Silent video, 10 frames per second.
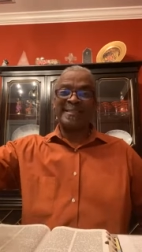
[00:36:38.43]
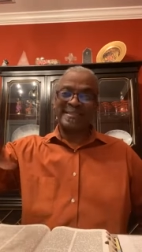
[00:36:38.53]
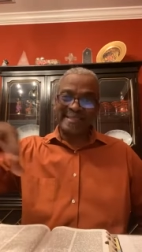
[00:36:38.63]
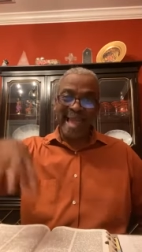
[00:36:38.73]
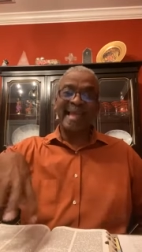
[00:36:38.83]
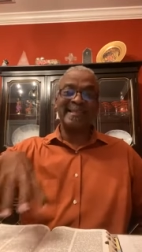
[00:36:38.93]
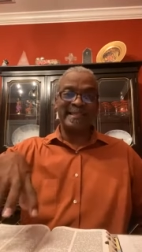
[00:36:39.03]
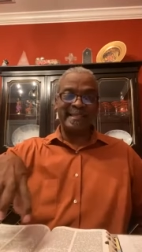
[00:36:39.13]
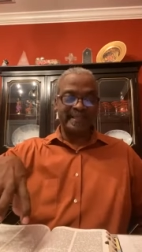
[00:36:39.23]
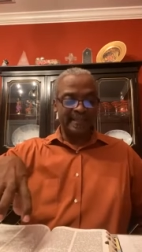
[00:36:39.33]
But
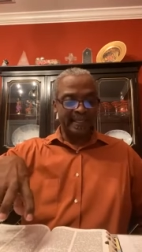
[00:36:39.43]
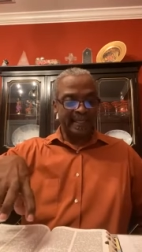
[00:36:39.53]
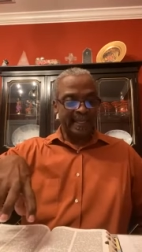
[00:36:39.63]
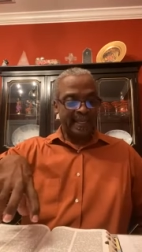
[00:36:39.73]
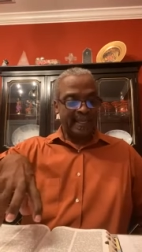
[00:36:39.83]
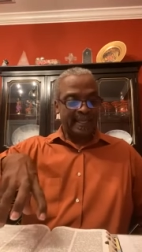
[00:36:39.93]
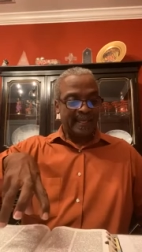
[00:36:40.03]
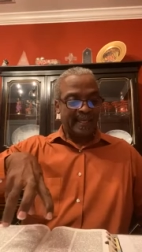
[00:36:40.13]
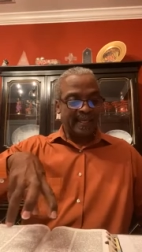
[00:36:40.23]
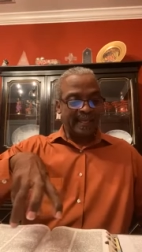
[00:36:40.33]
secondly,
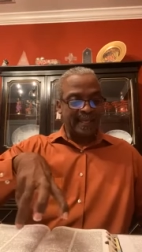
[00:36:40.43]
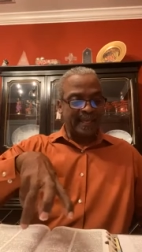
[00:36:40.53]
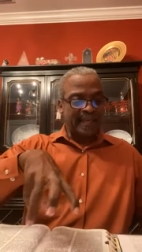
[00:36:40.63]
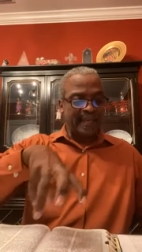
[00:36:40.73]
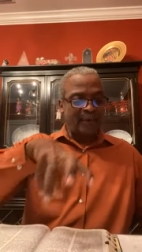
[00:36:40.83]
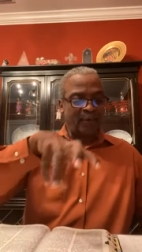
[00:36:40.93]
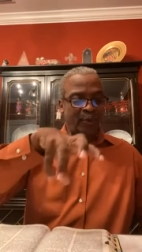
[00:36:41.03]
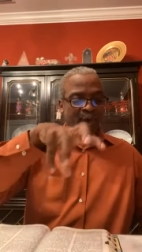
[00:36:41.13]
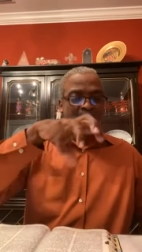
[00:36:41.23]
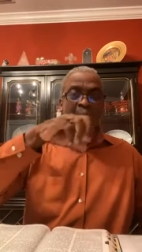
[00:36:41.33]

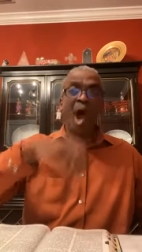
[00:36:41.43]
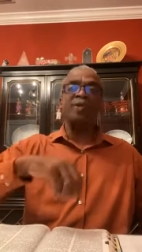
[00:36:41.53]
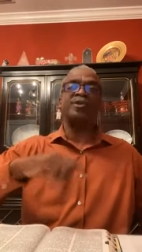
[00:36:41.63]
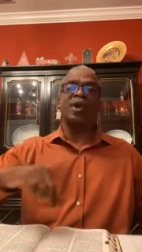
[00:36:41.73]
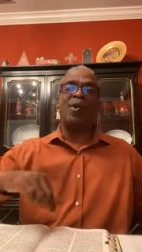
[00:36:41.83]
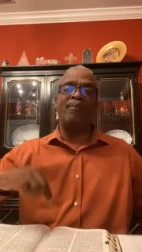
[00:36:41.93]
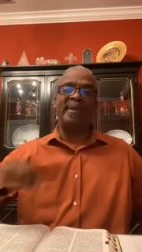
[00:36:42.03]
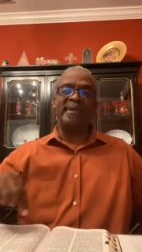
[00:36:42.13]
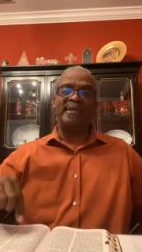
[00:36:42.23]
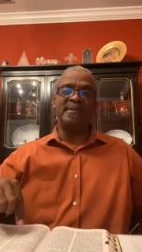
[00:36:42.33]
it will also
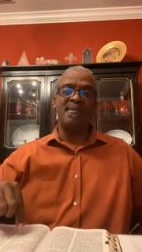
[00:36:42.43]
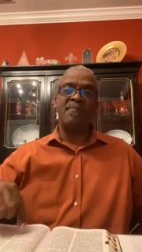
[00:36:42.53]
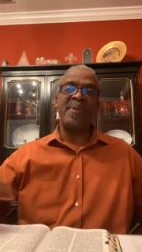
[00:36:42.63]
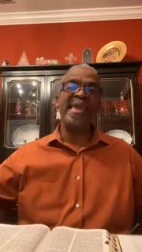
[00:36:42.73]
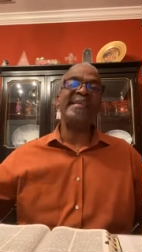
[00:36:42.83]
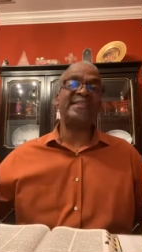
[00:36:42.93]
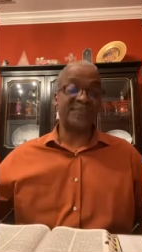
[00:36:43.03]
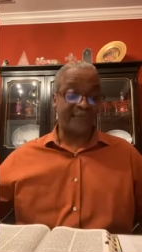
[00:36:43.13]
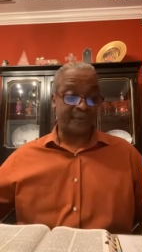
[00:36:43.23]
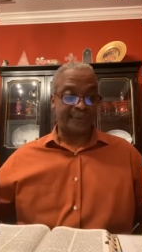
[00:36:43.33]
be
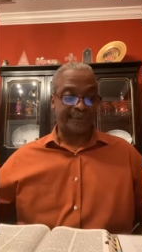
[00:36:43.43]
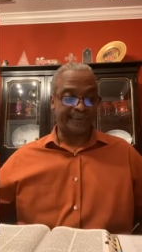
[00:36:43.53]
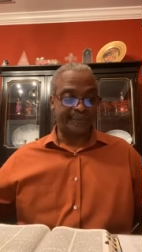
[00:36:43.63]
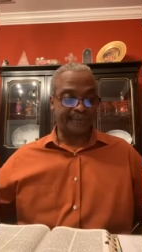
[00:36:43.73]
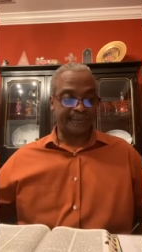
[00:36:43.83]
peaceful.